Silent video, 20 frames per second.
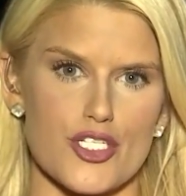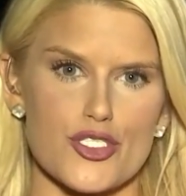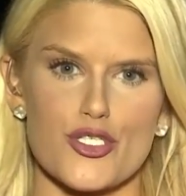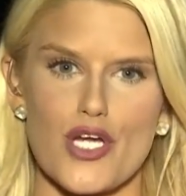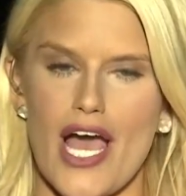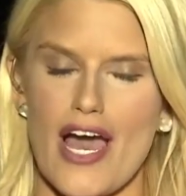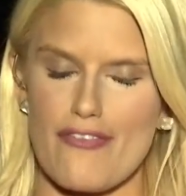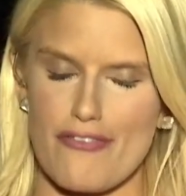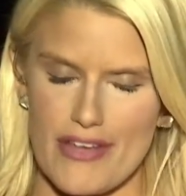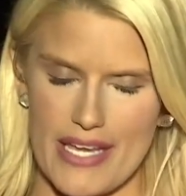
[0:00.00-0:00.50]

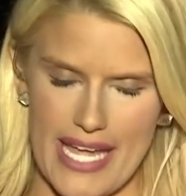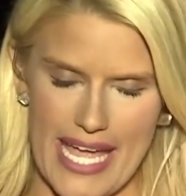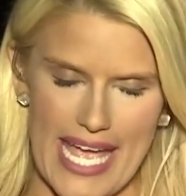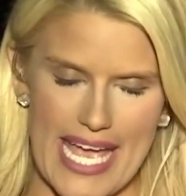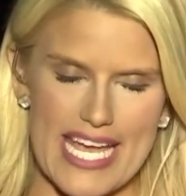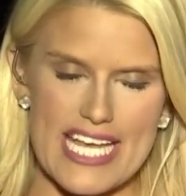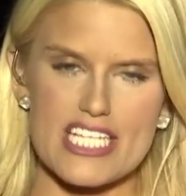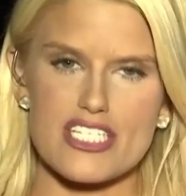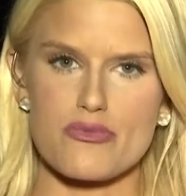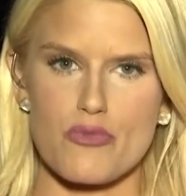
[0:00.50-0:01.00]
traffic
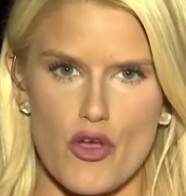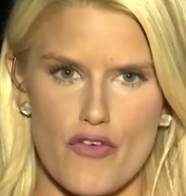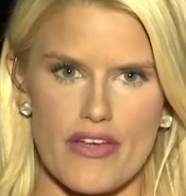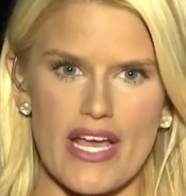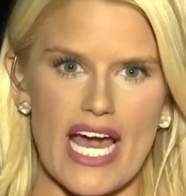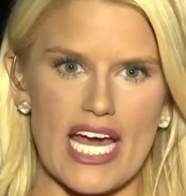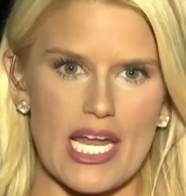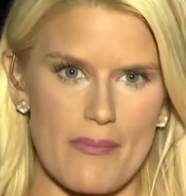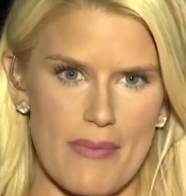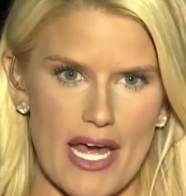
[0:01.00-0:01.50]
is moving
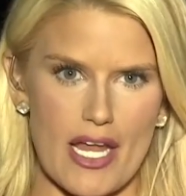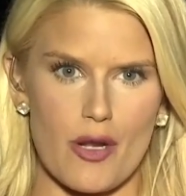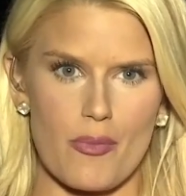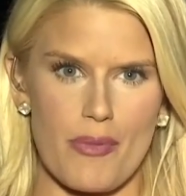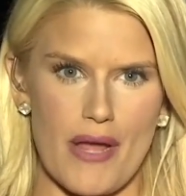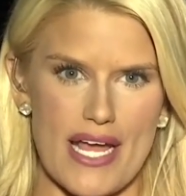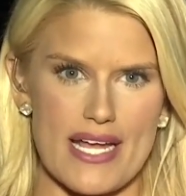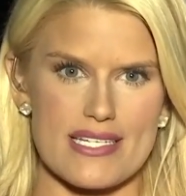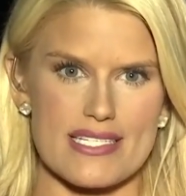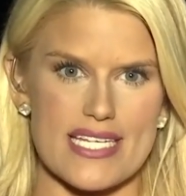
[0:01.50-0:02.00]
at a better
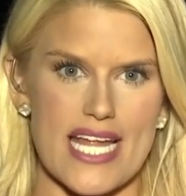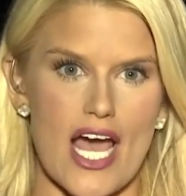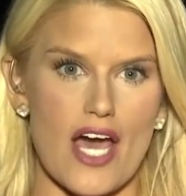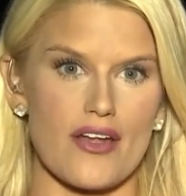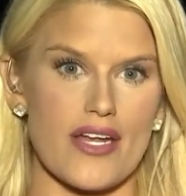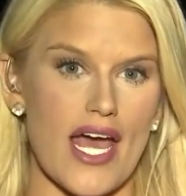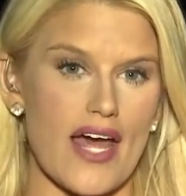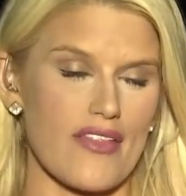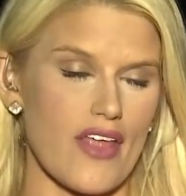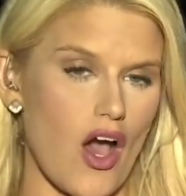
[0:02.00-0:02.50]
pace now.
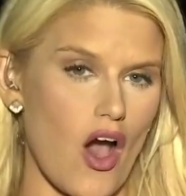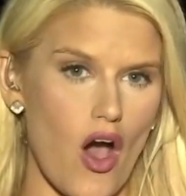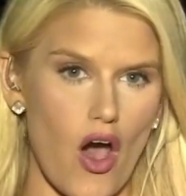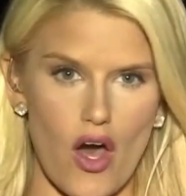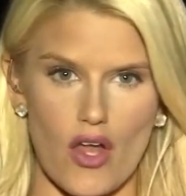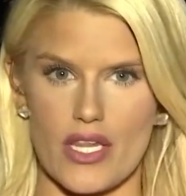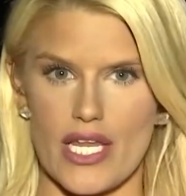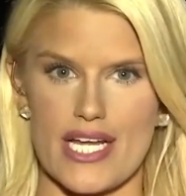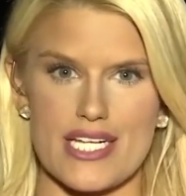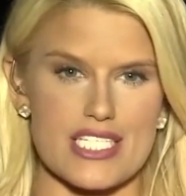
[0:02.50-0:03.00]
Now that
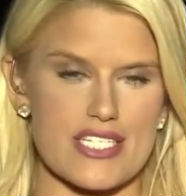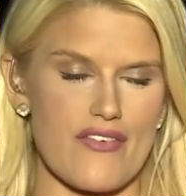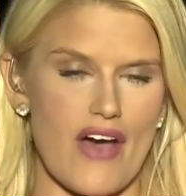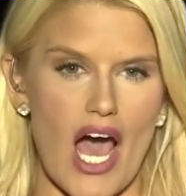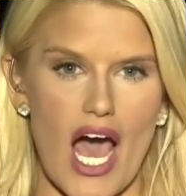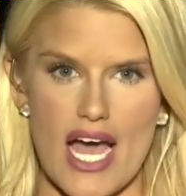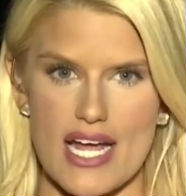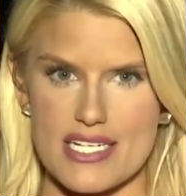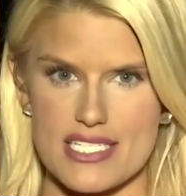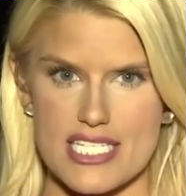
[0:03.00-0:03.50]
all lanes of
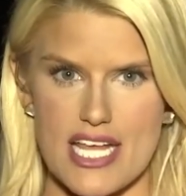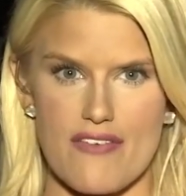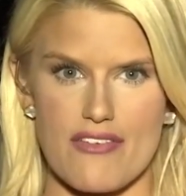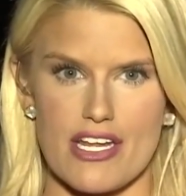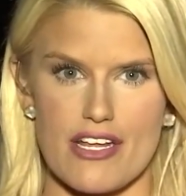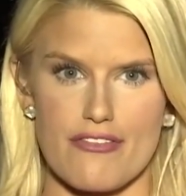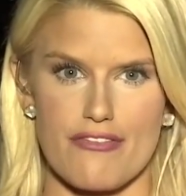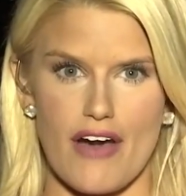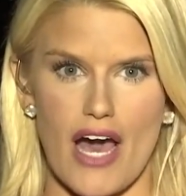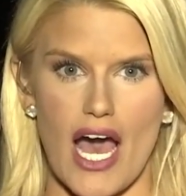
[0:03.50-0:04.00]

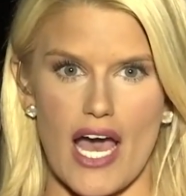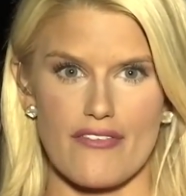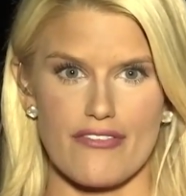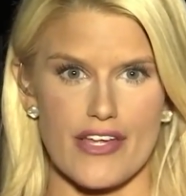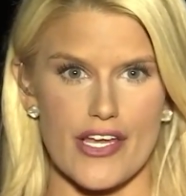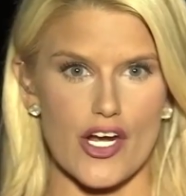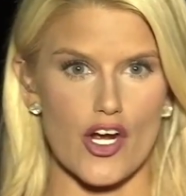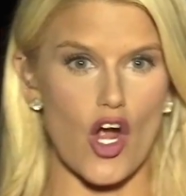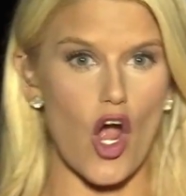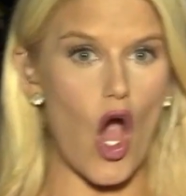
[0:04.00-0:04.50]
I-75
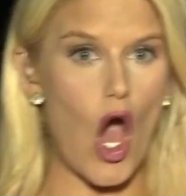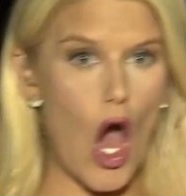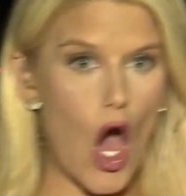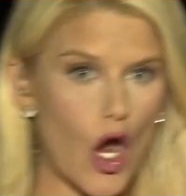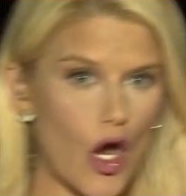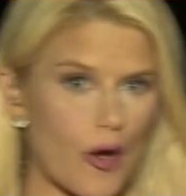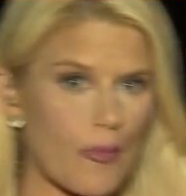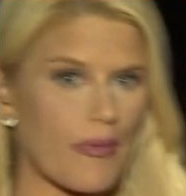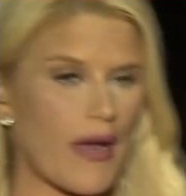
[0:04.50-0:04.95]
here are